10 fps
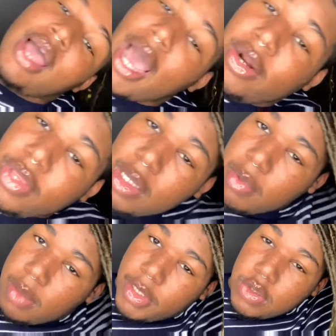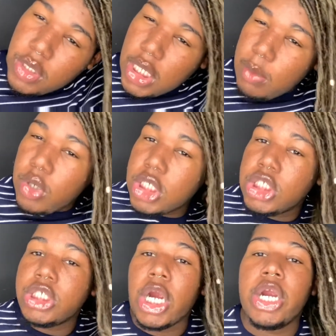I don't think I'm gonna be doing any more
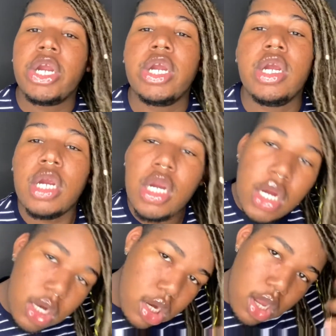darker